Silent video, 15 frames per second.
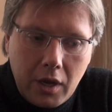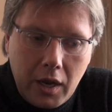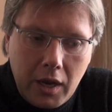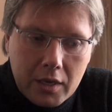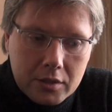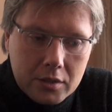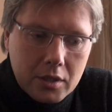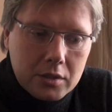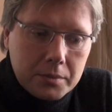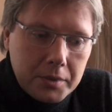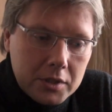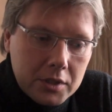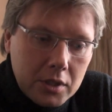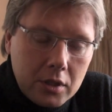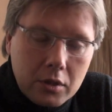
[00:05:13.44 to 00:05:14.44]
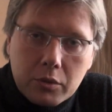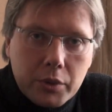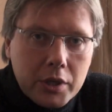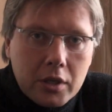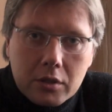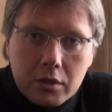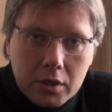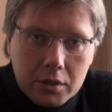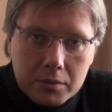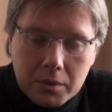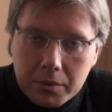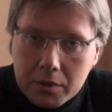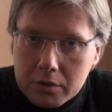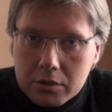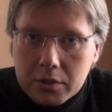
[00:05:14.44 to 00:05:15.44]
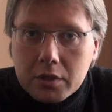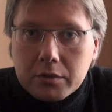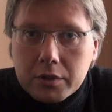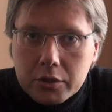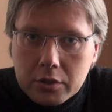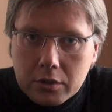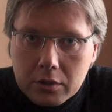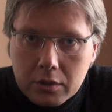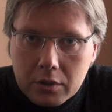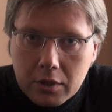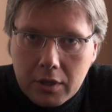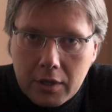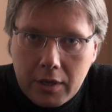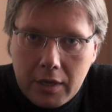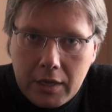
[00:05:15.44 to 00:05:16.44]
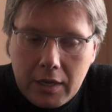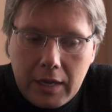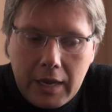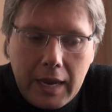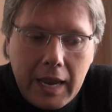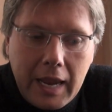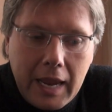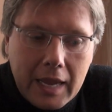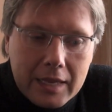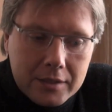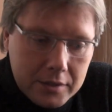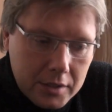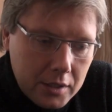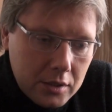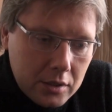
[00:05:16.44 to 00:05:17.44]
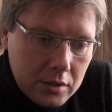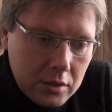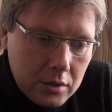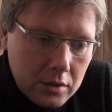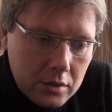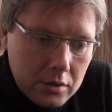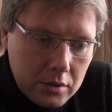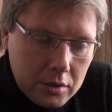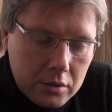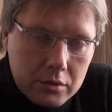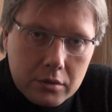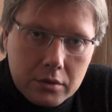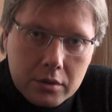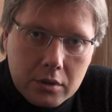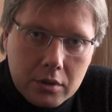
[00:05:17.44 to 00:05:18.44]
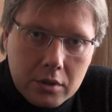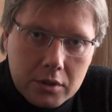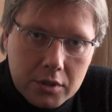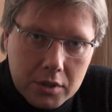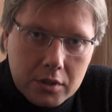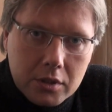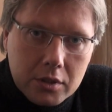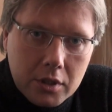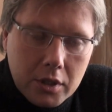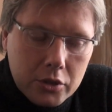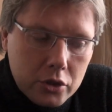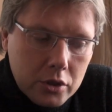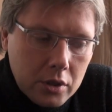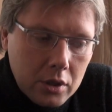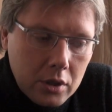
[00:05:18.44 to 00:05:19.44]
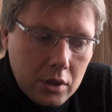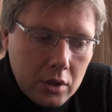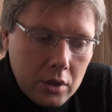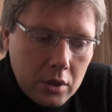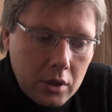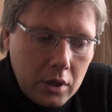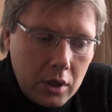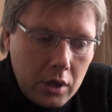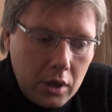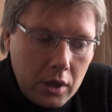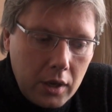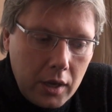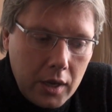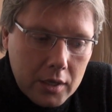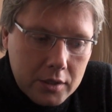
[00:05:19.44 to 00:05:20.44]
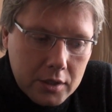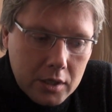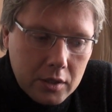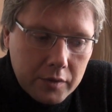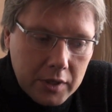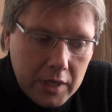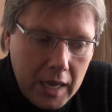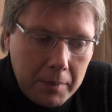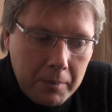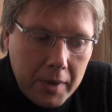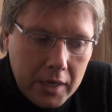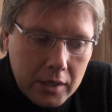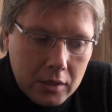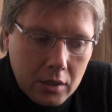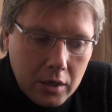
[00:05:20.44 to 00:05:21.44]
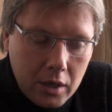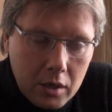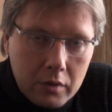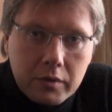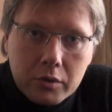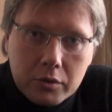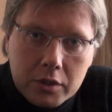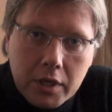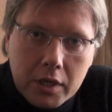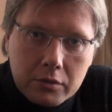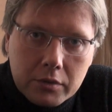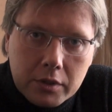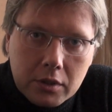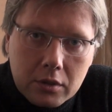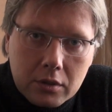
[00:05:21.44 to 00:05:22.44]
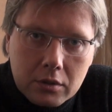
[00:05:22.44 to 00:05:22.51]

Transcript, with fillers: And the other part said, no, we're not taking them because they're Russian. And this discourse, this discussion, at the end of the day made our voters angry.